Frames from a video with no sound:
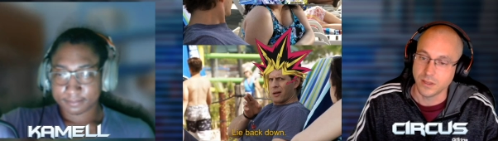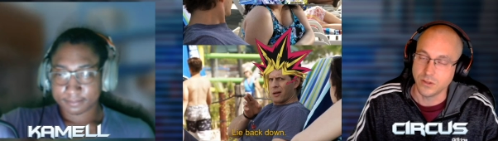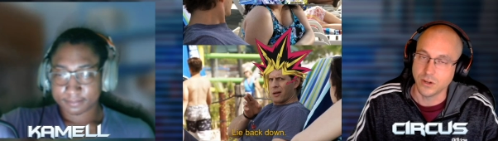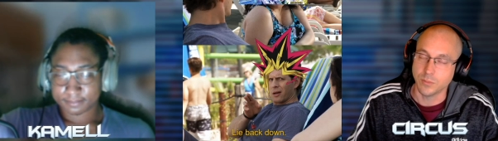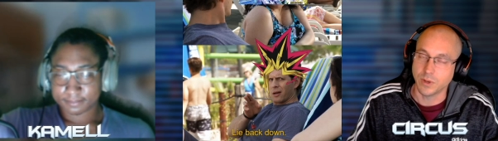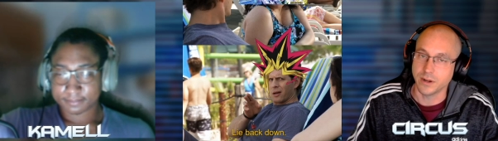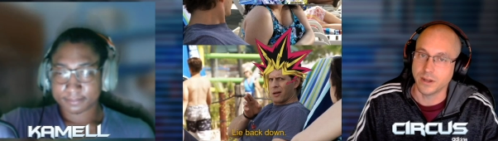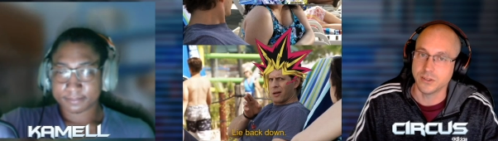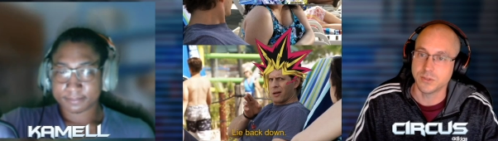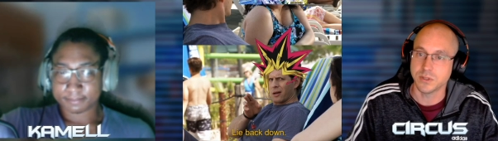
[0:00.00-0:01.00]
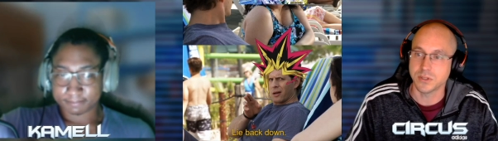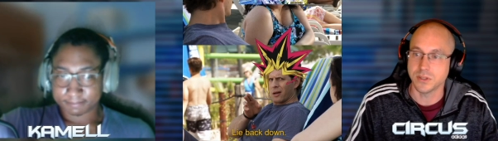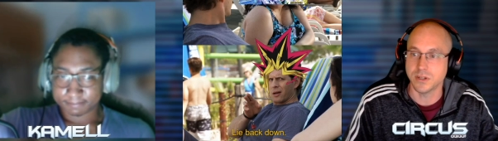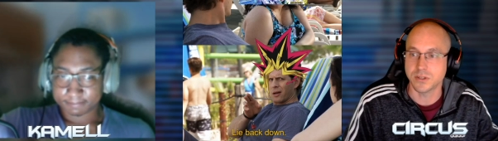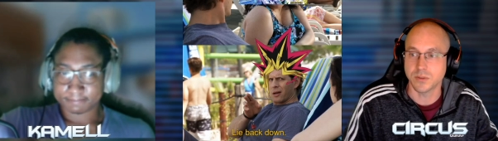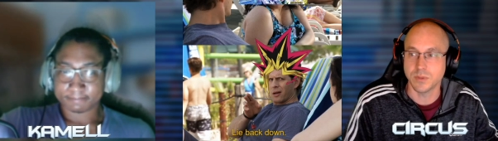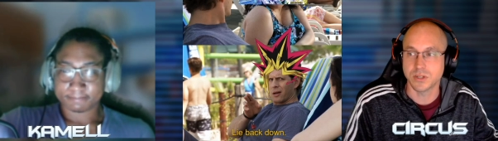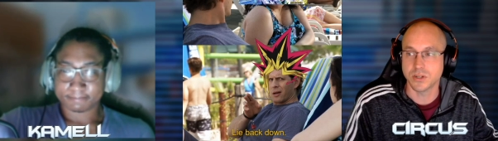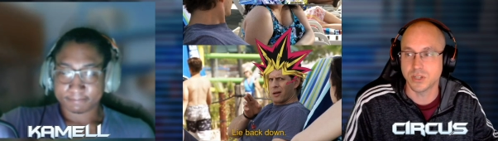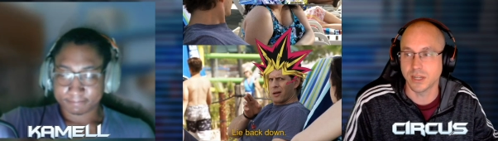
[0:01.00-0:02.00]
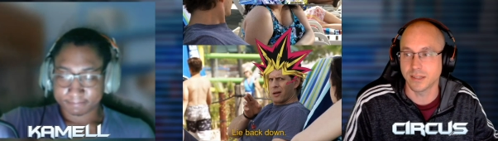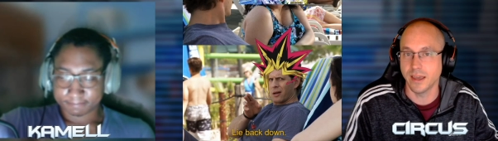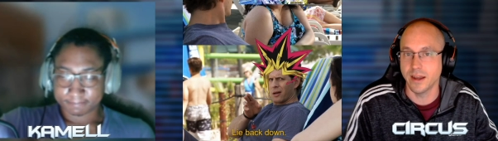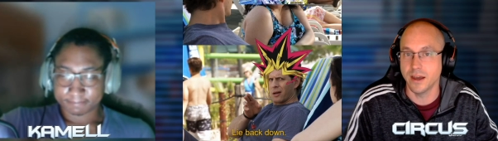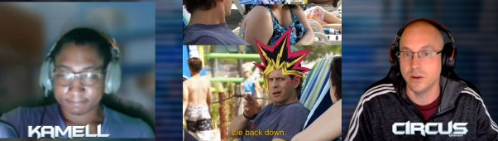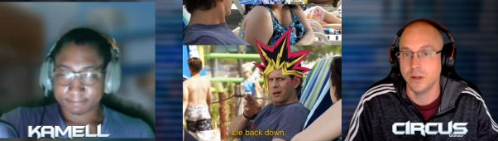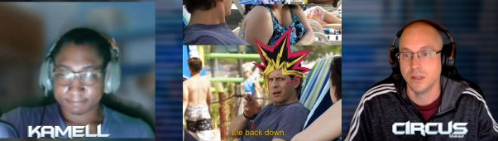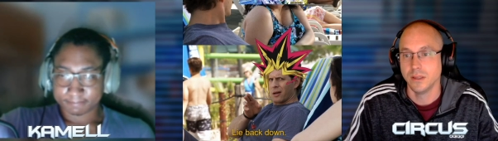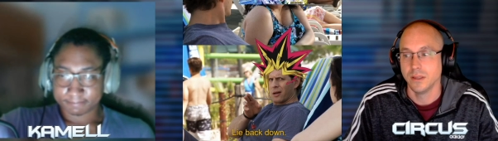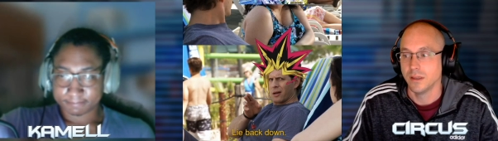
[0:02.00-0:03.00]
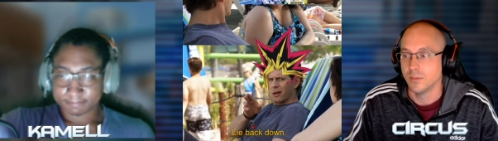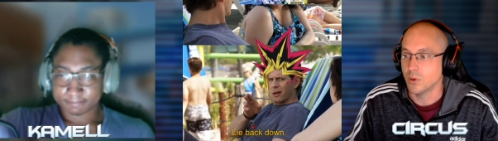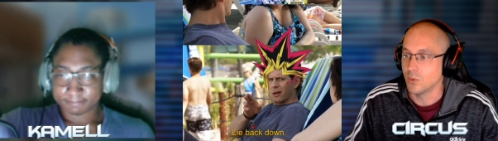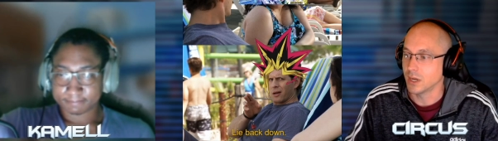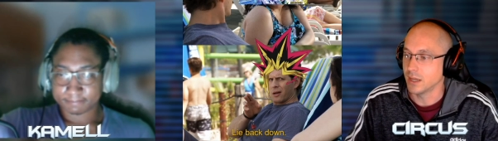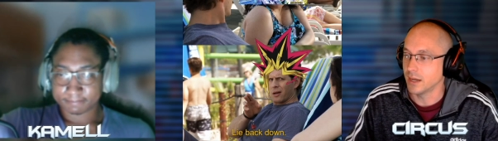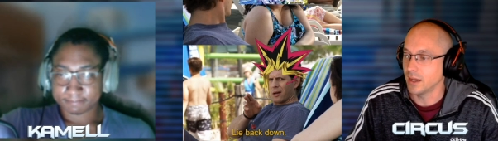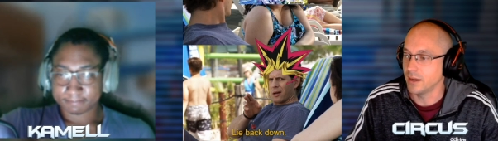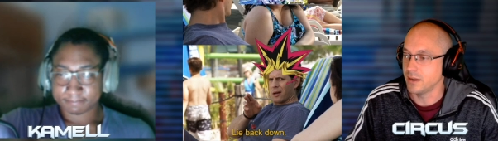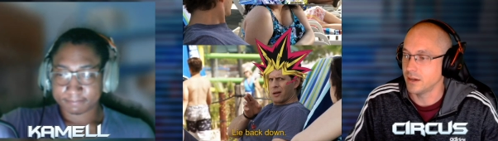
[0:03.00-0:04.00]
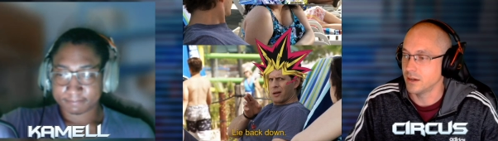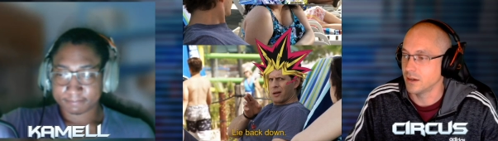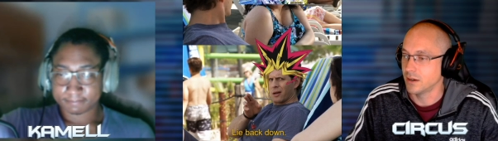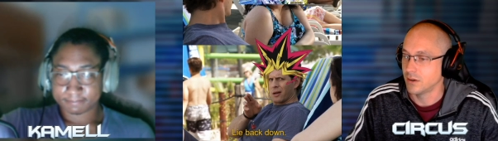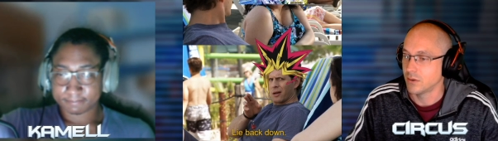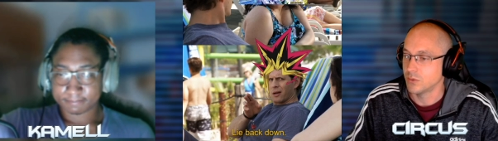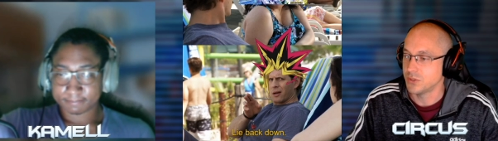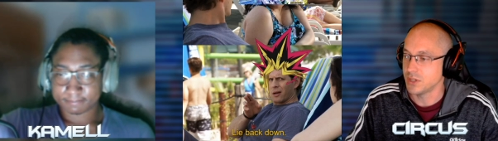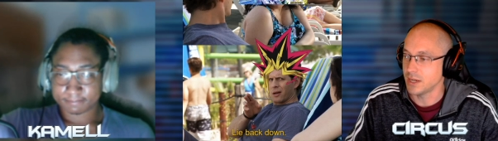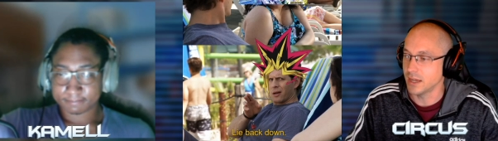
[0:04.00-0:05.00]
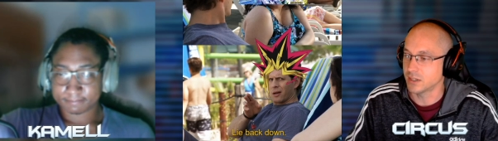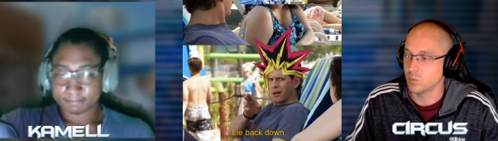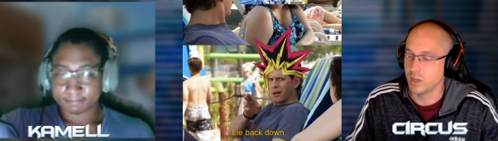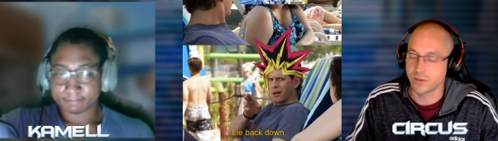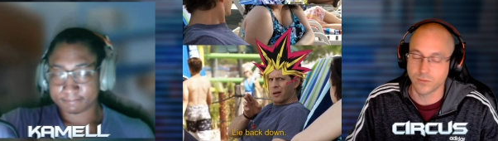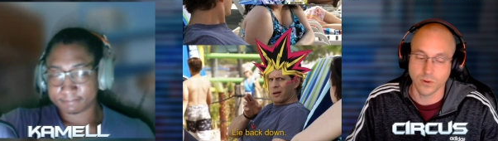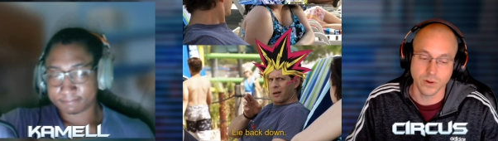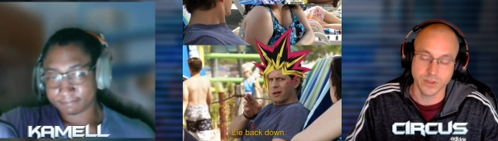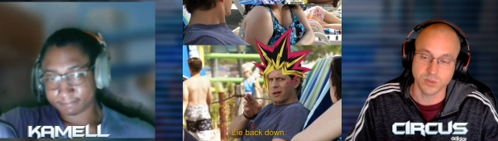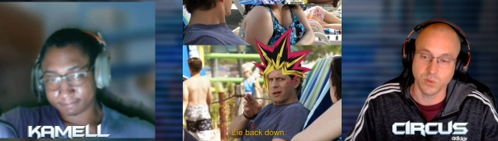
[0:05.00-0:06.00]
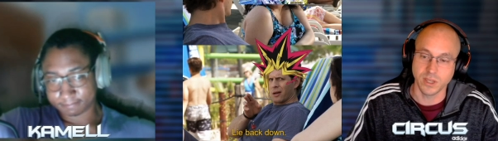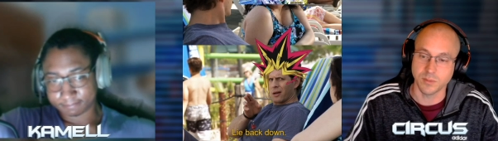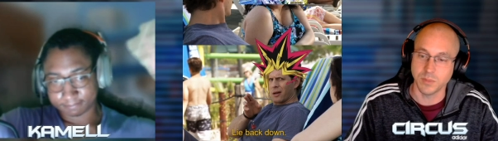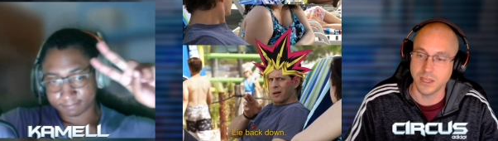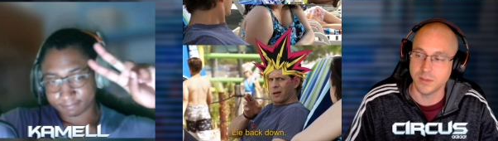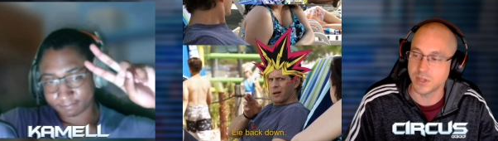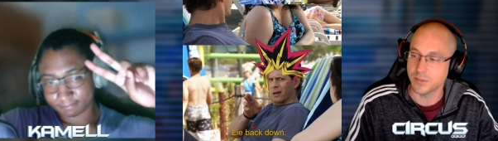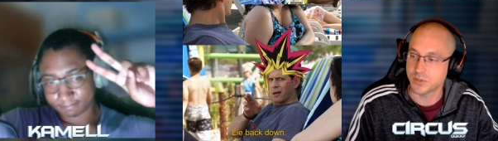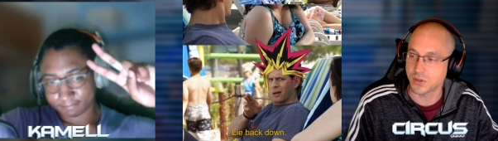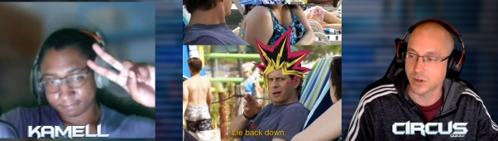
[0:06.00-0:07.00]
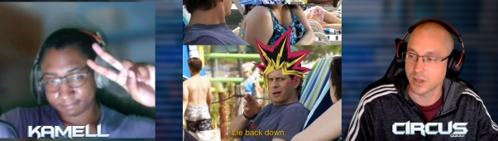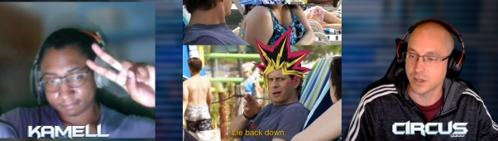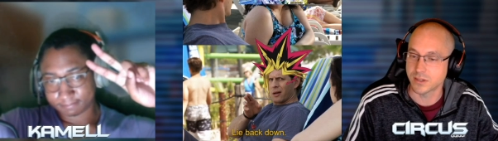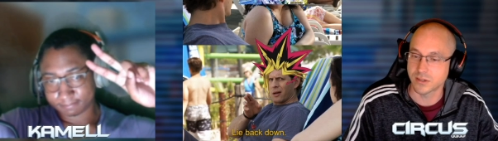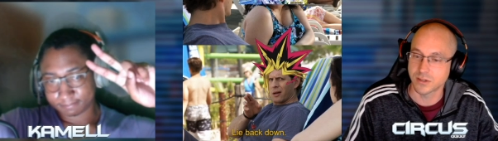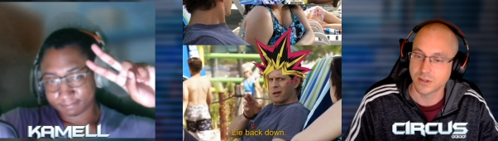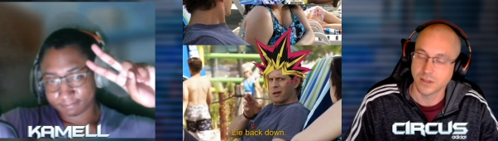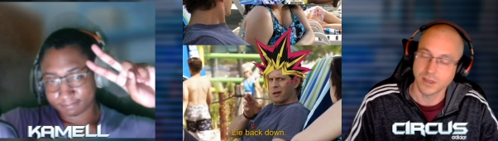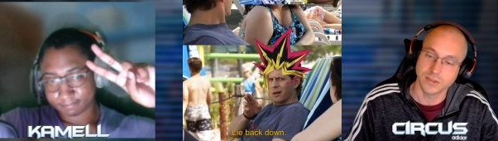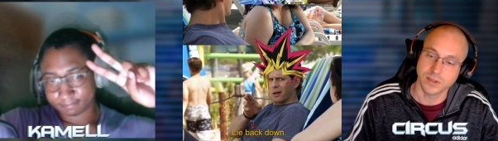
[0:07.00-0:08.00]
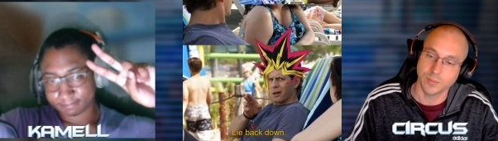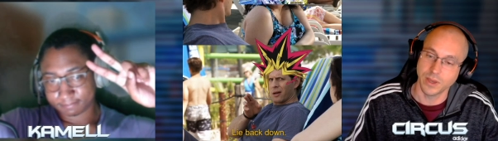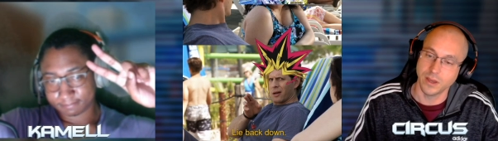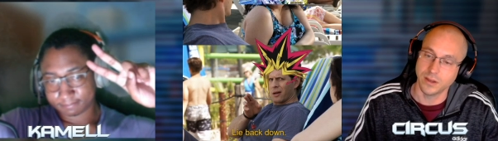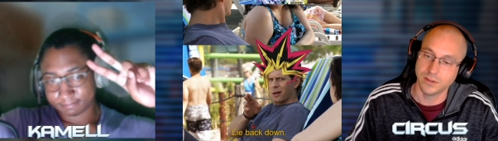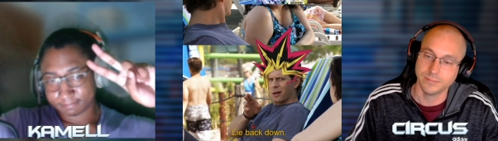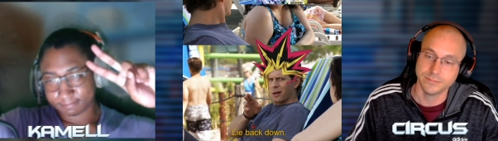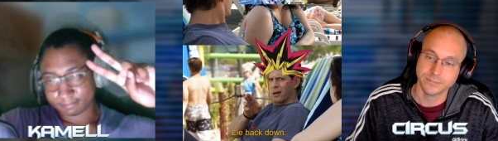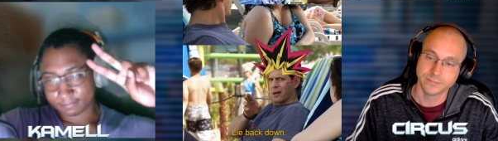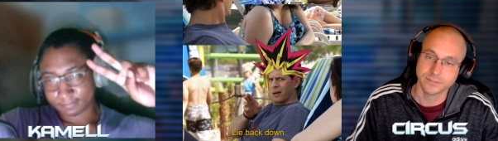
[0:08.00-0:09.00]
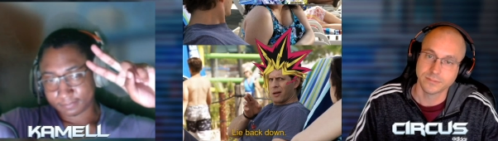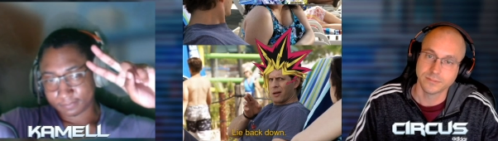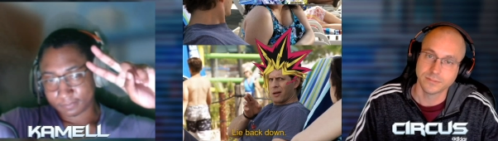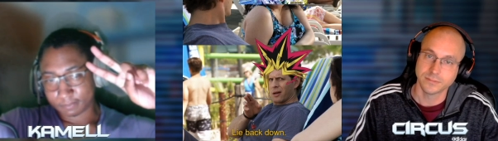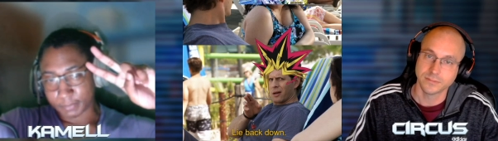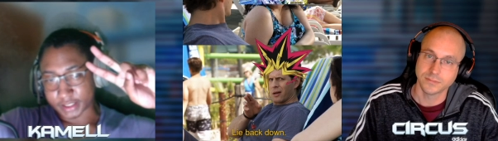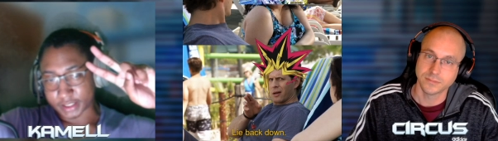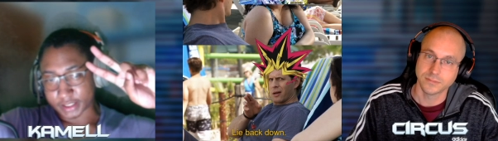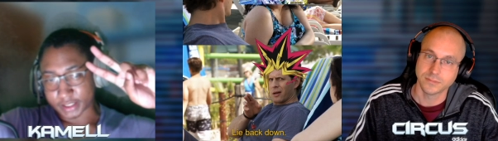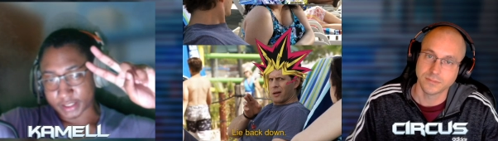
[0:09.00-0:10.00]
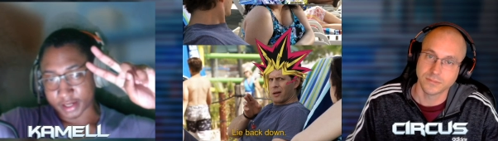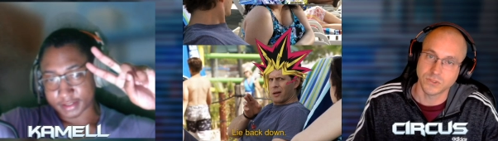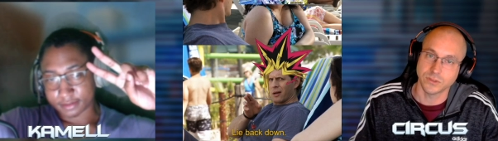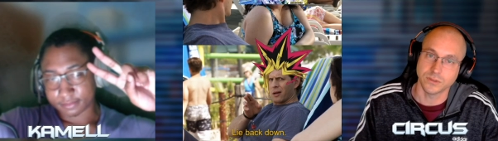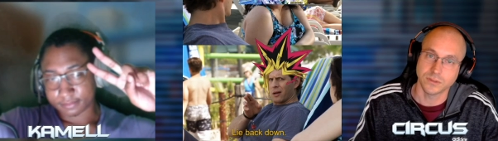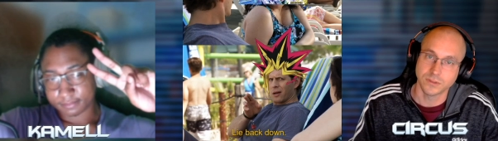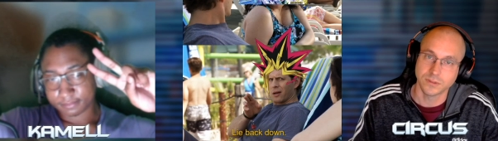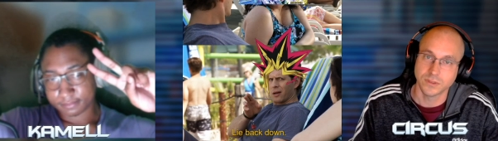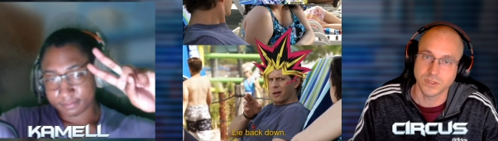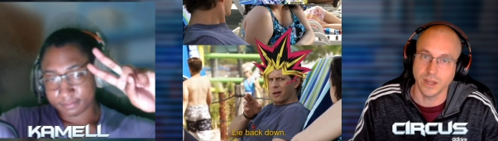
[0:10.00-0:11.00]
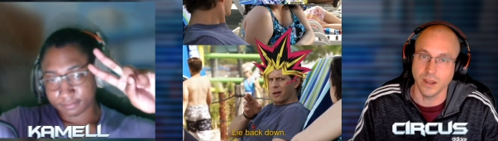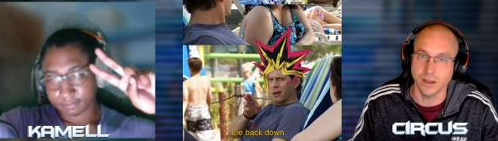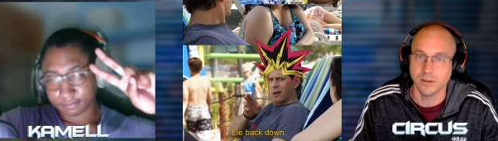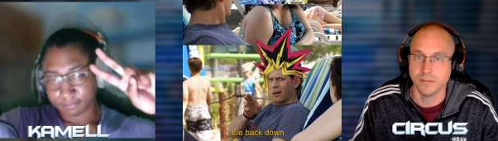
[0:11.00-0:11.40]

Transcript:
Speaker 1: You'll hear about announcements in there, so make sure to check that out. But we're going to get out of here. We'll see you next week for This Week in Memes. I'm Circus. That's Kamel. Oh, guys. See ya.